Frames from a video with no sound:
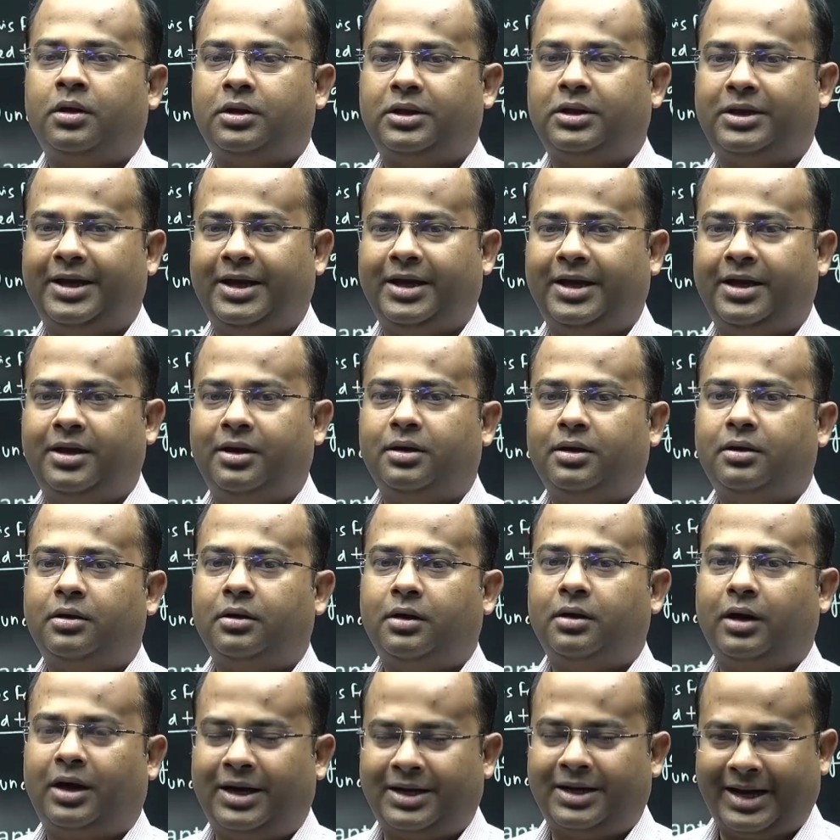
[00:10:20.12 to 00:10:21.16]
they
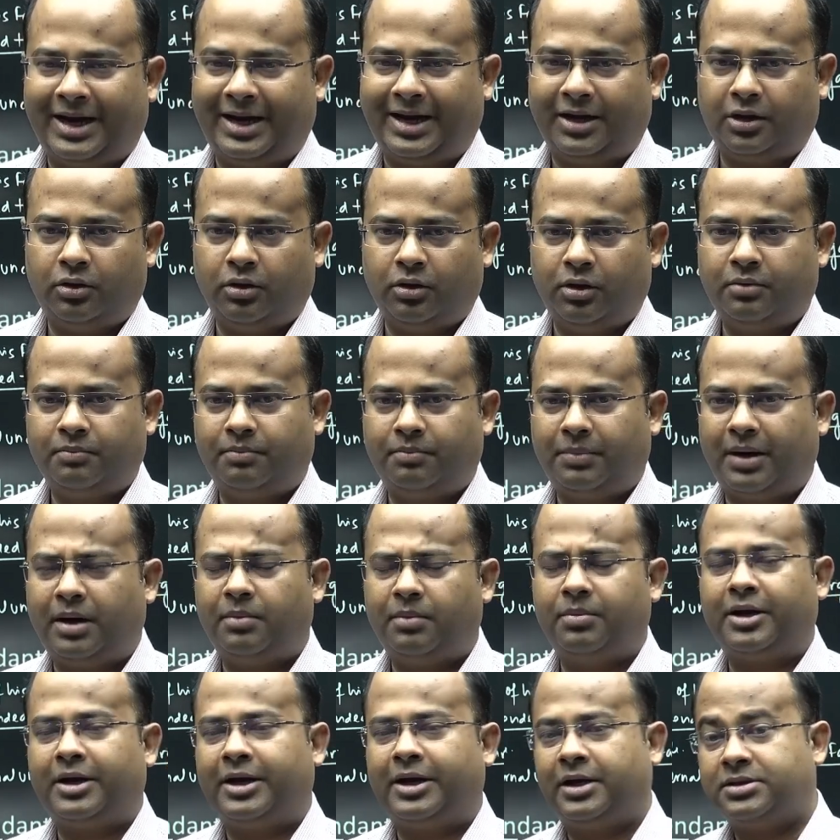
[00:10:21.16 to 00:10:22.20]
attacked on
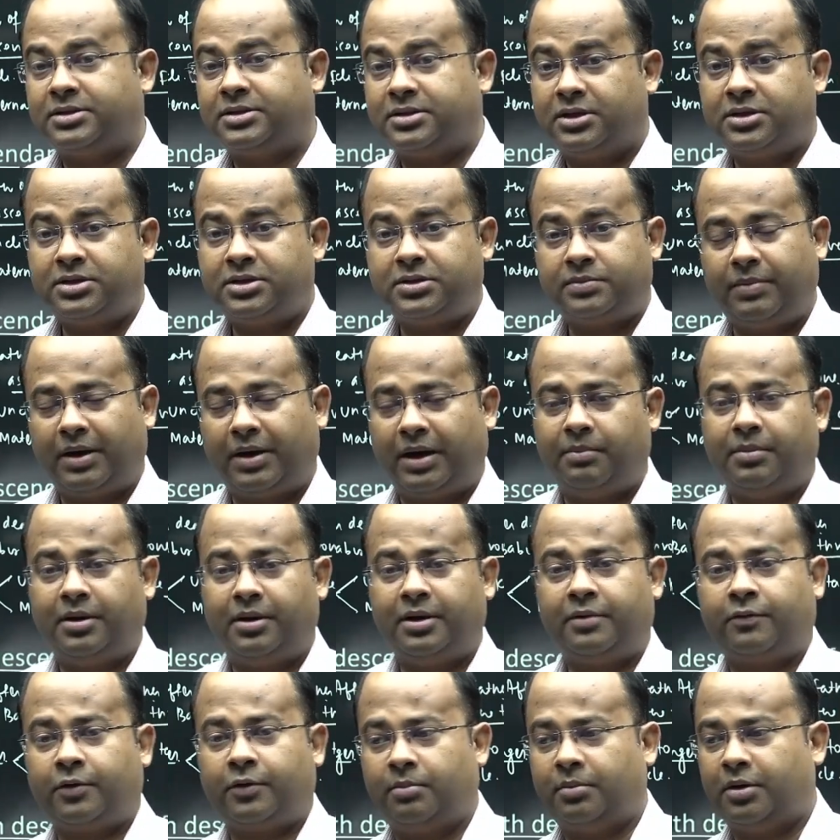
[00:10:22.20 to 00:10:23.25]
Babur, and since Babur
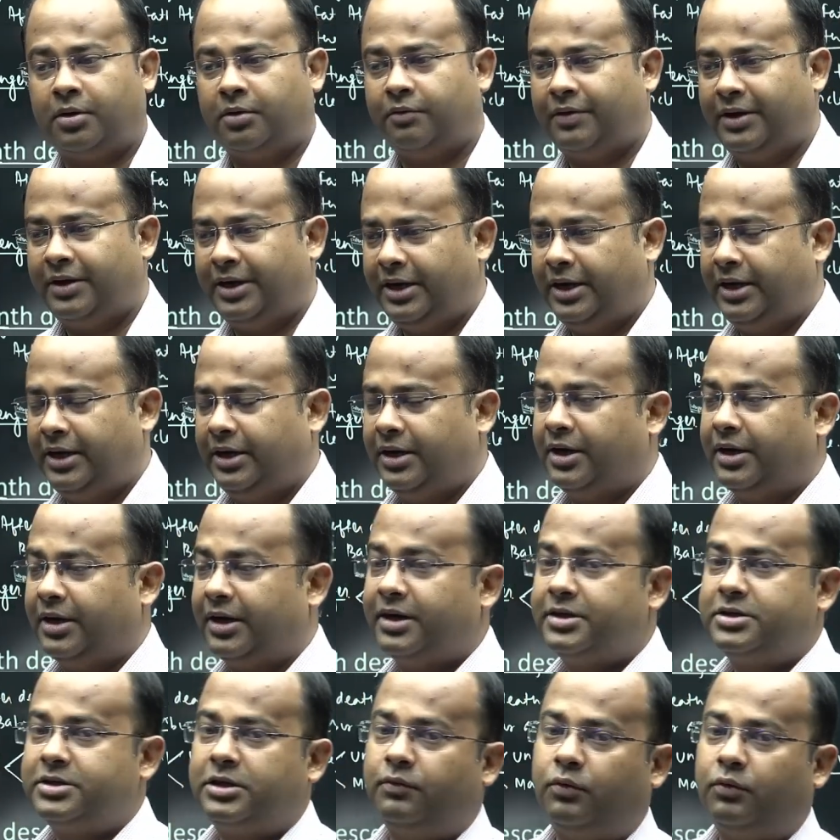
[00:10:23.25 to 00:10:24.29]
from a very young
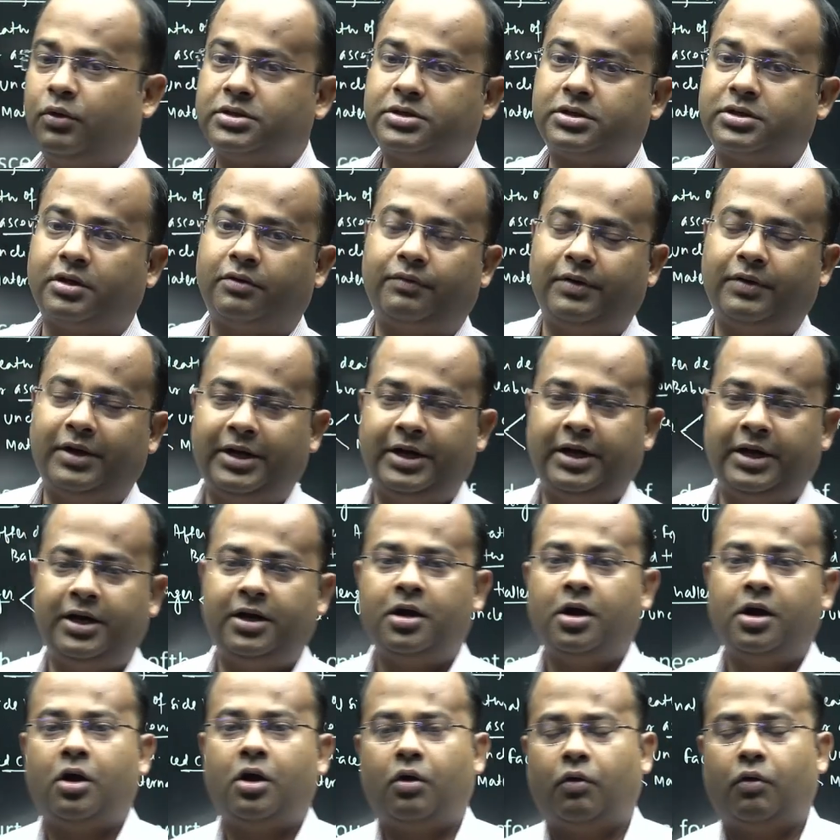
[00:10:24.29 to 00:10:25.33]
age, he was a very
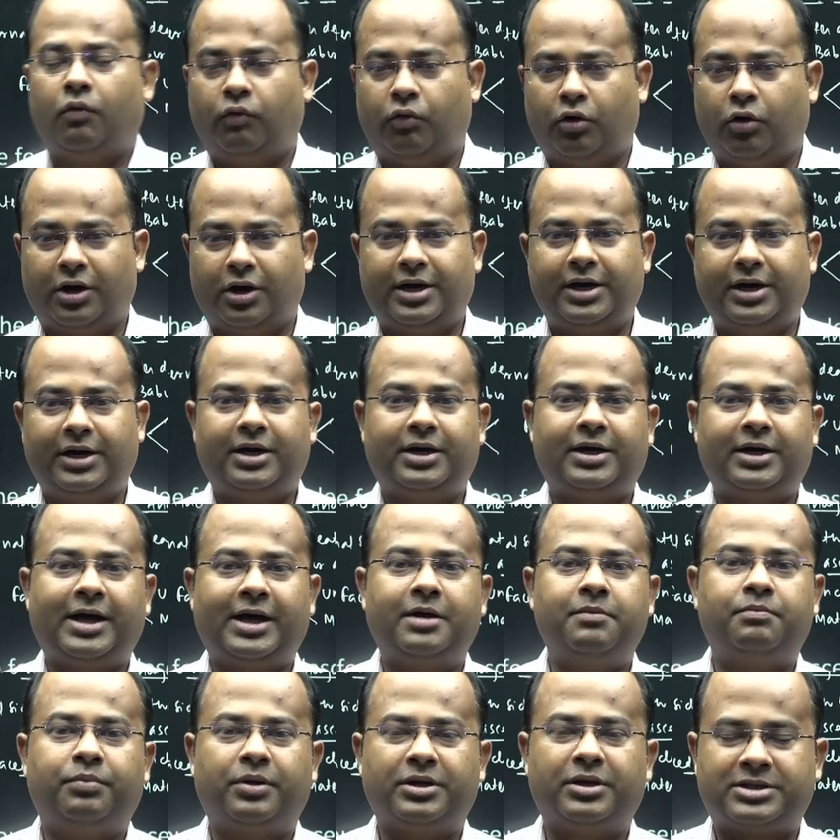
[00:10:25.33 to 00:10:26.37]
warrior
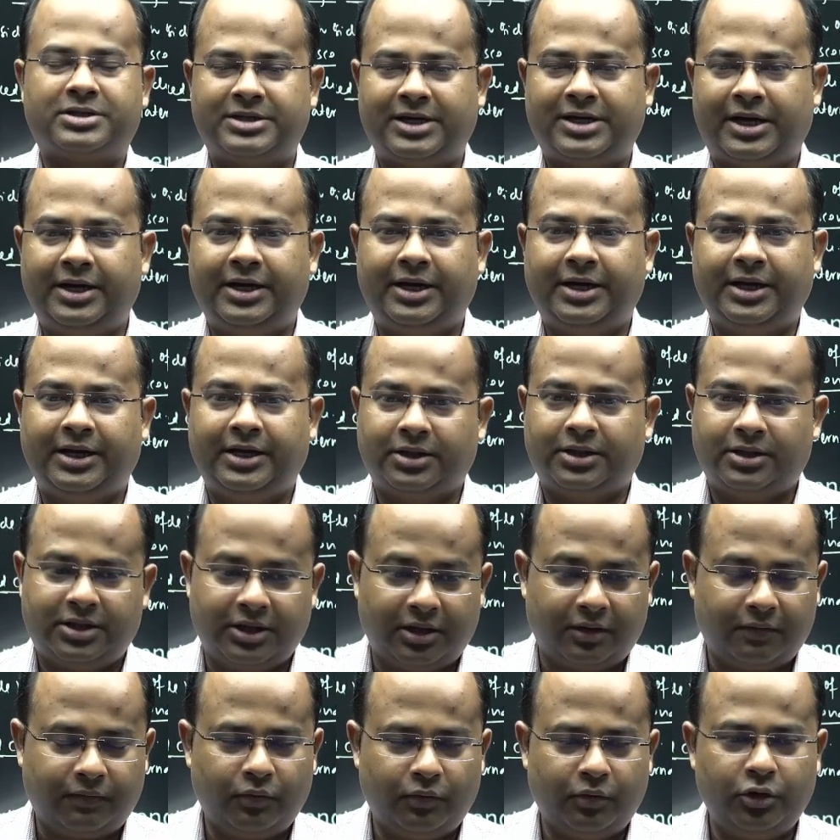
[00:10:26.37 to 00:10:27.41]
type personality,
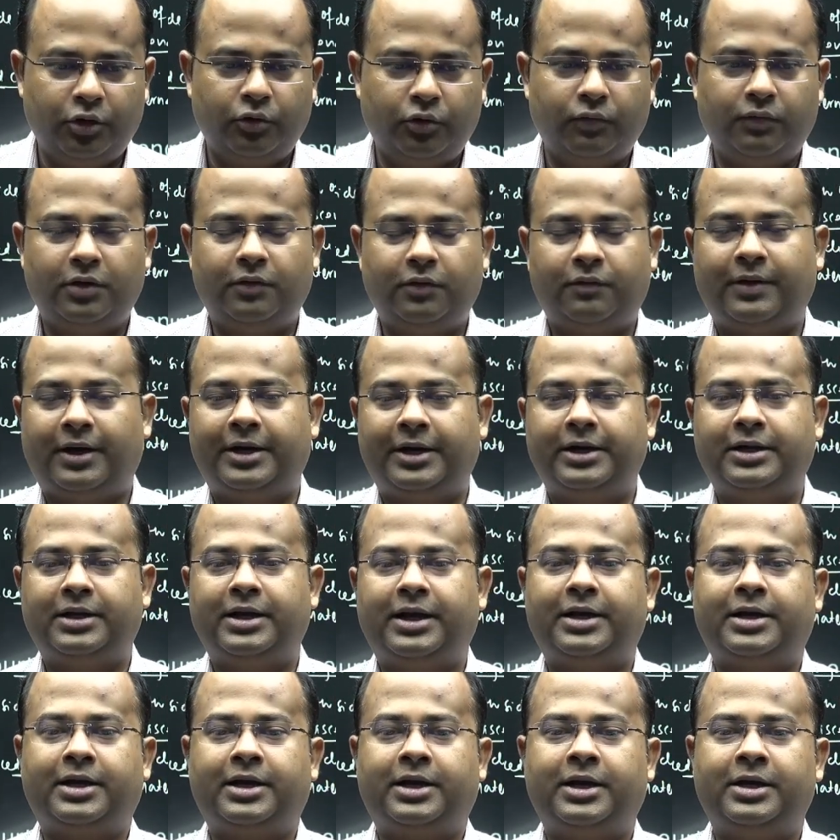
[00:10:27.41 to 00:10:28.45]
therefore you will find
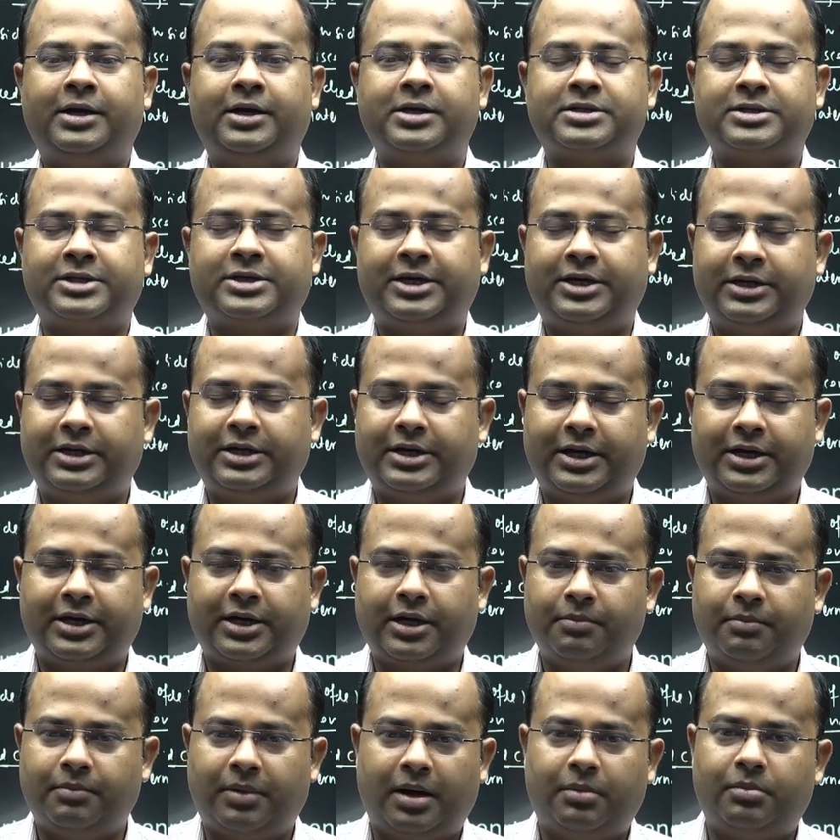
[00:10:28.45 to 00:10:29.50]
that it is said that
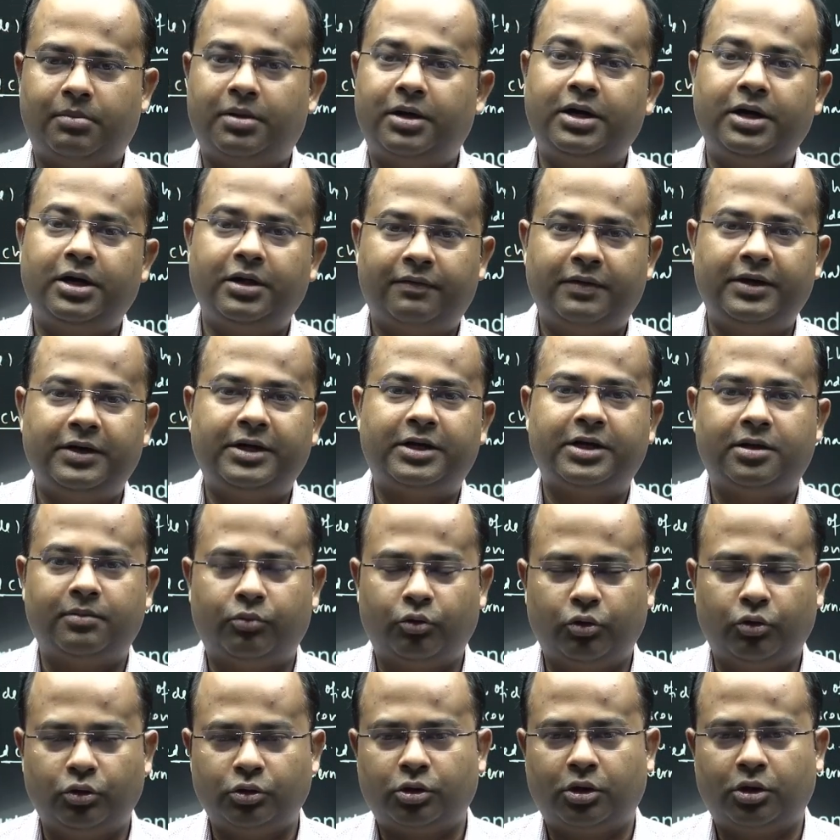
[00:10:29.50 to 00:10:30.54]
ki Babur defeated
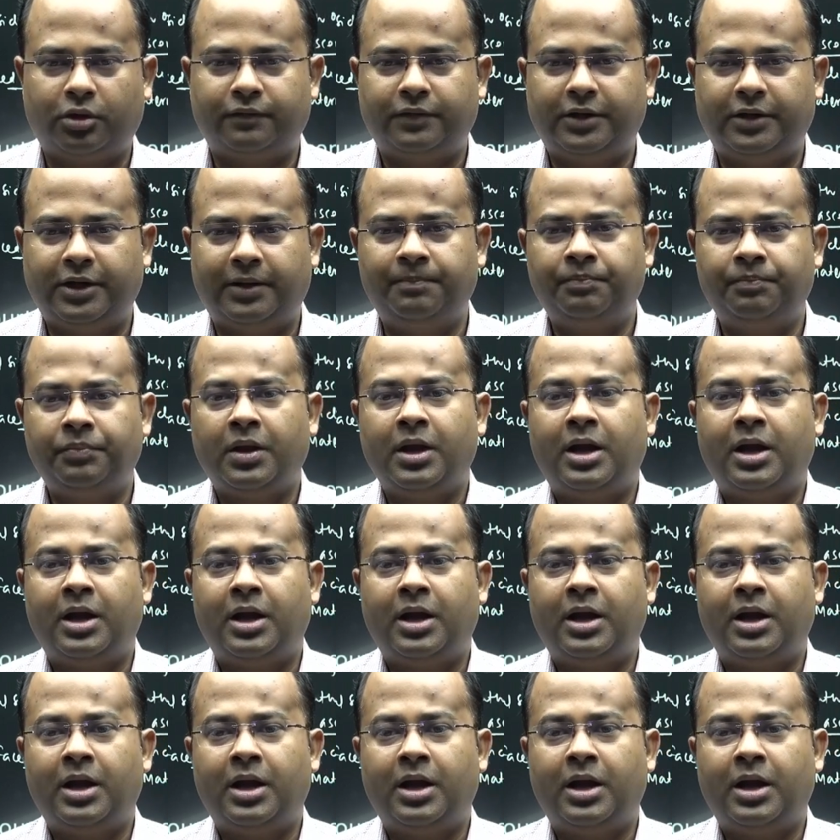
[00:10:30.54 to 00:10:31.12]
both of them,